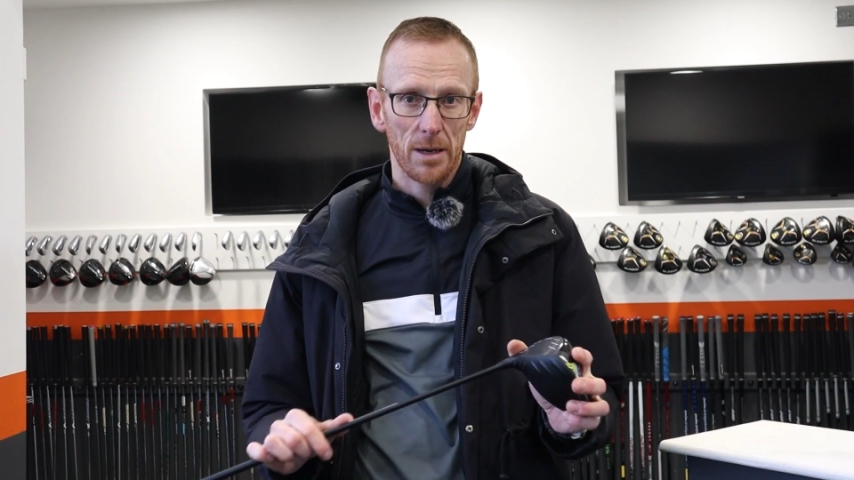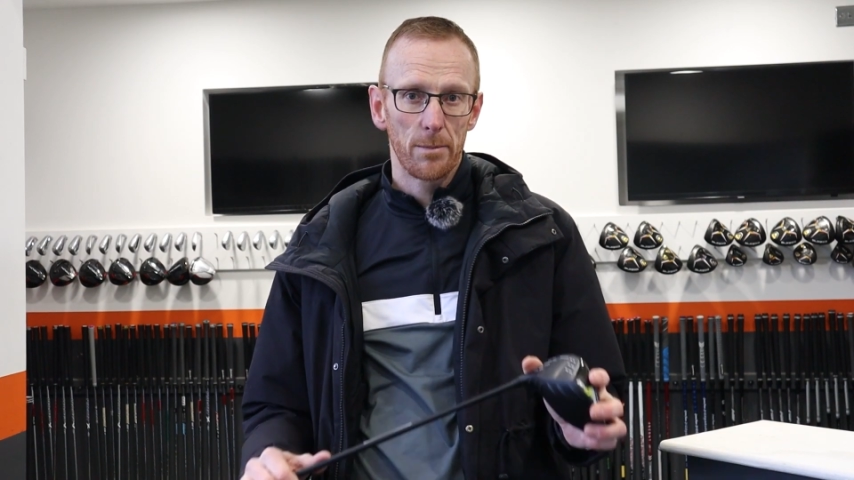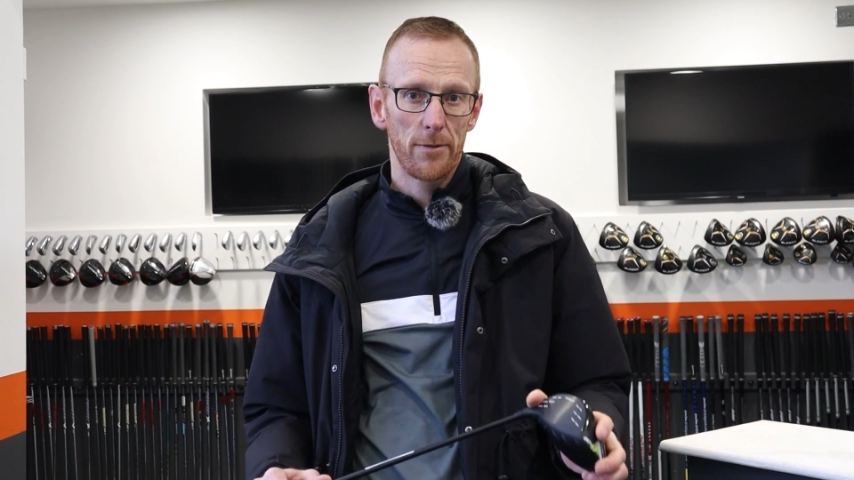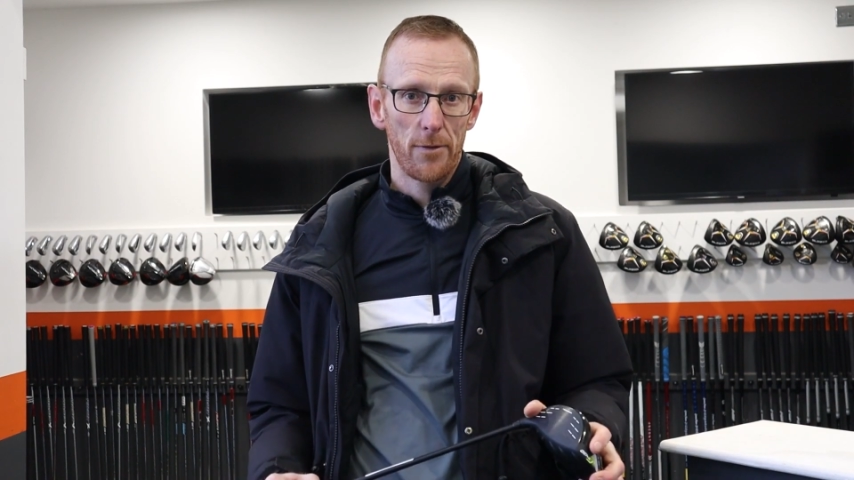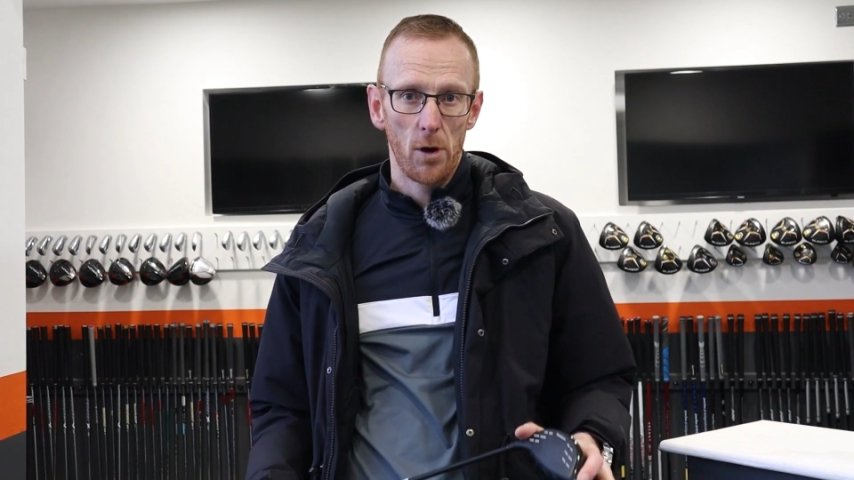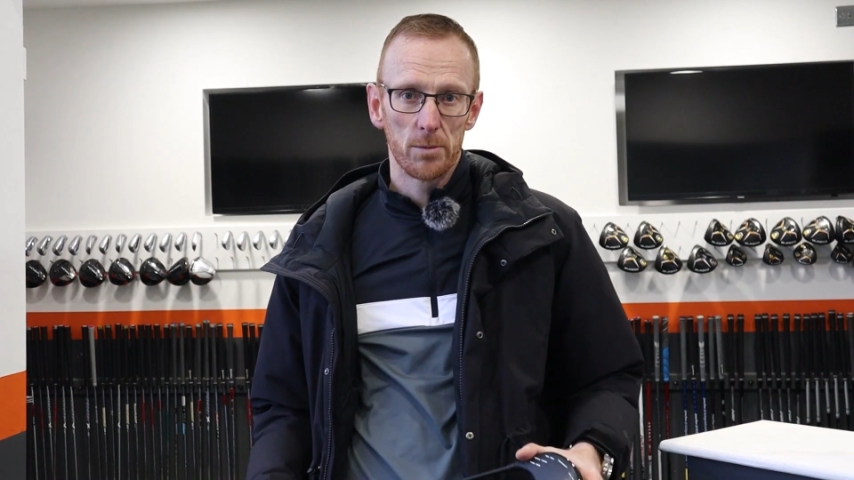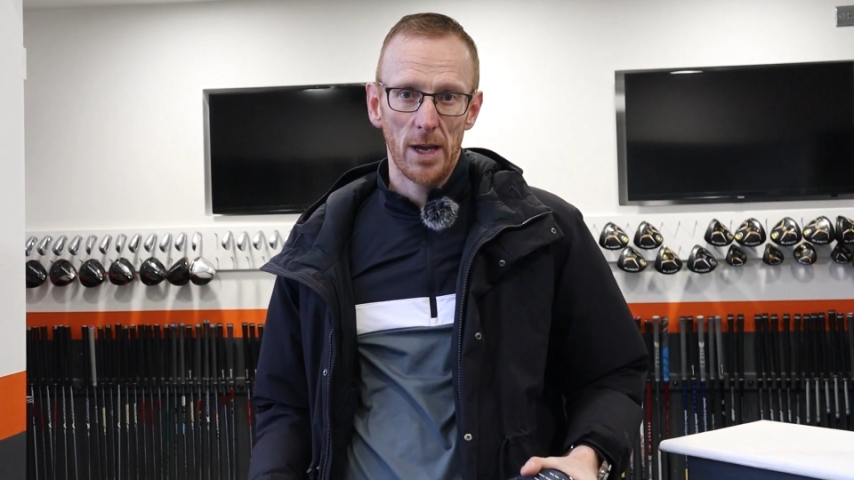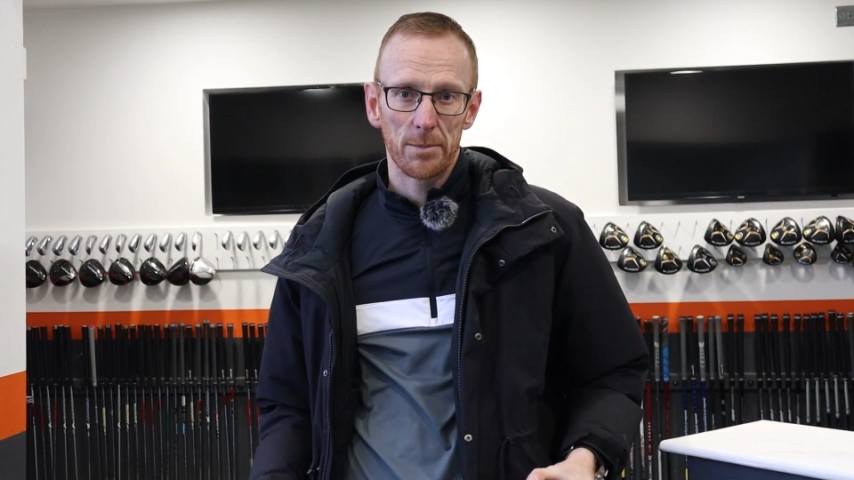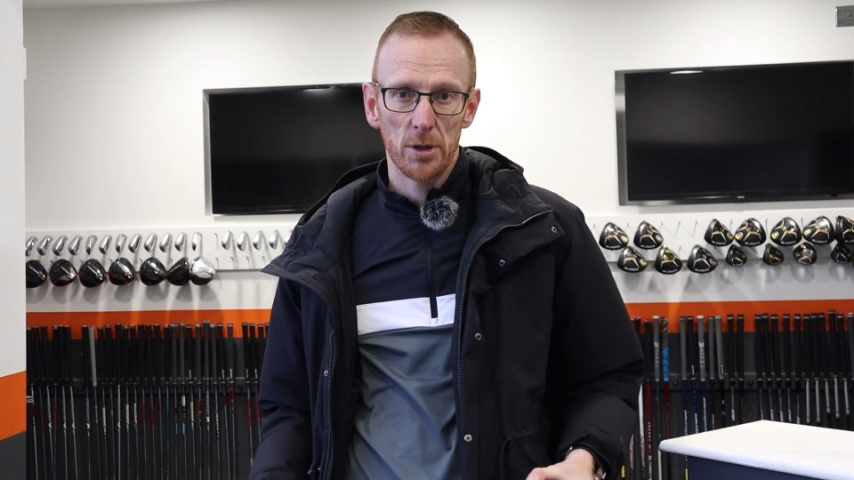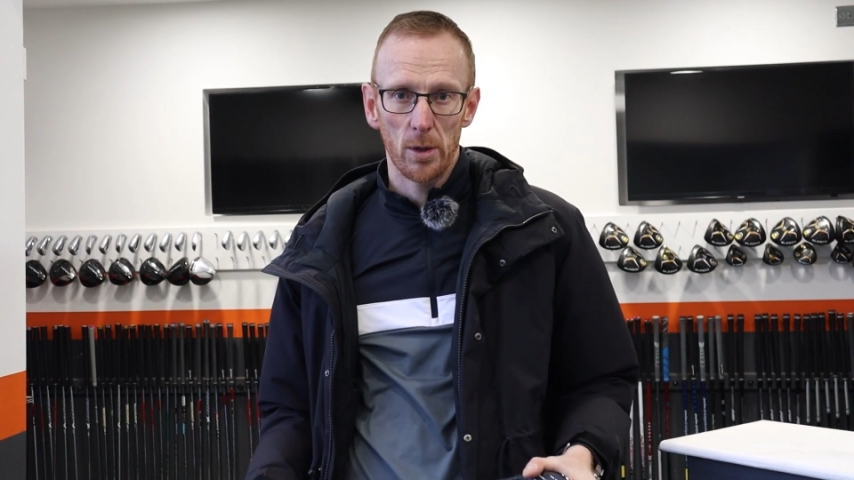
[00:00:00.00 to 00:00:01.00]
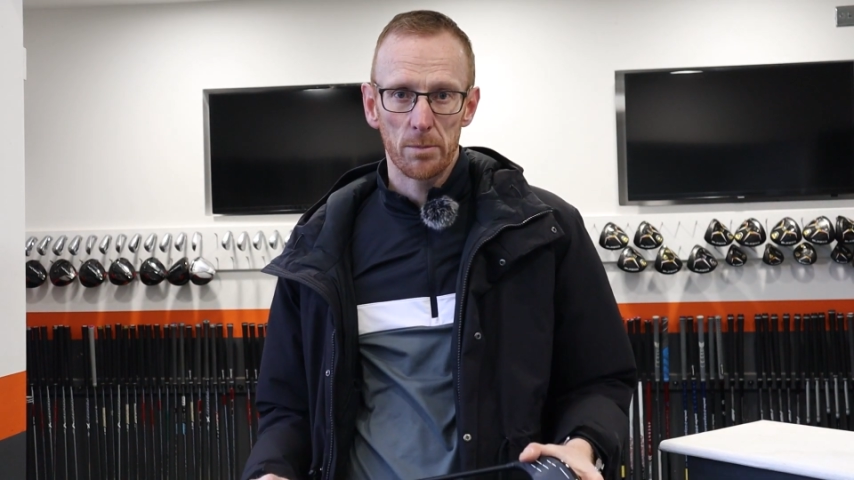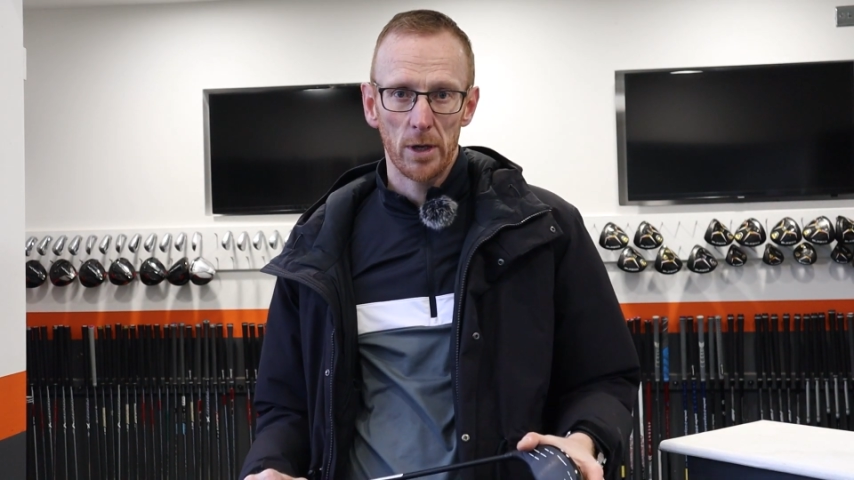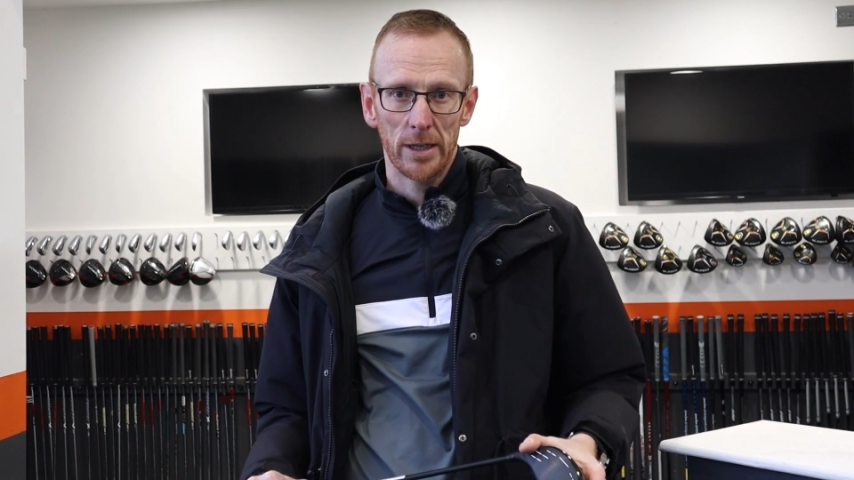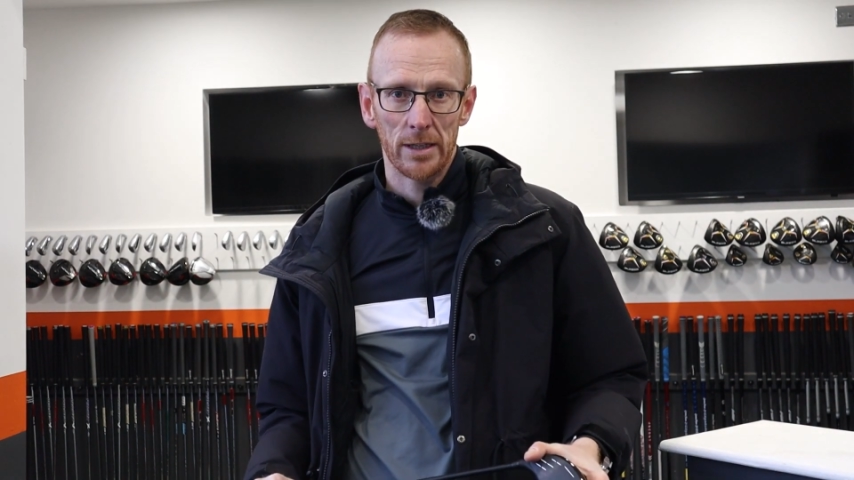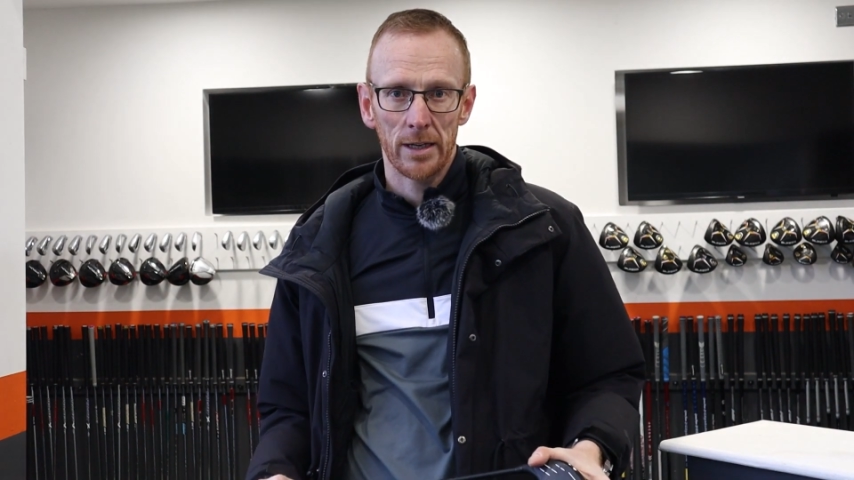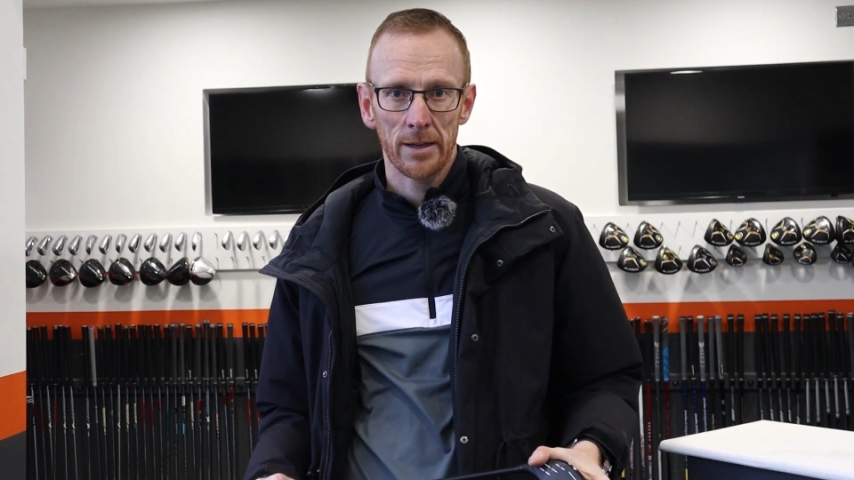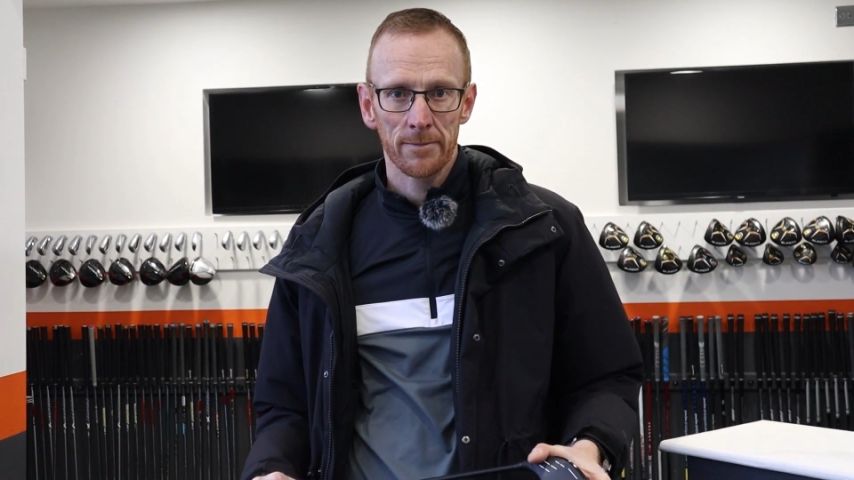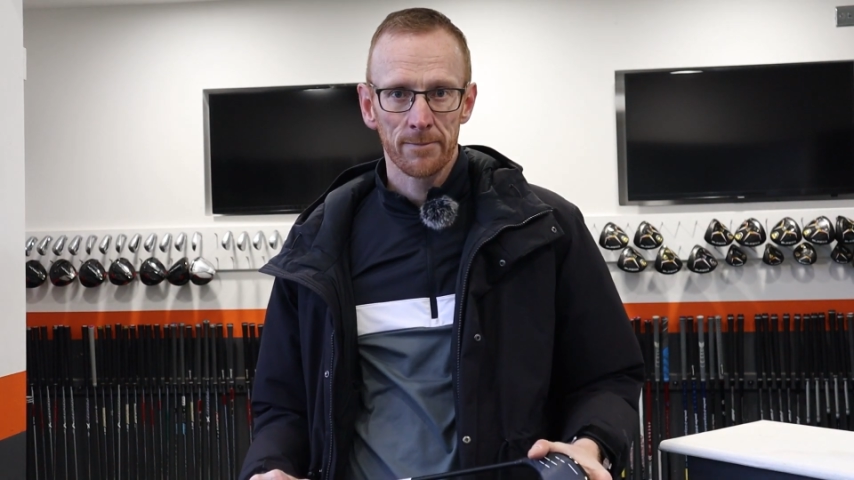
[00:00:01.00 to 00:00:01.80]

and performs absolutely brilliantly.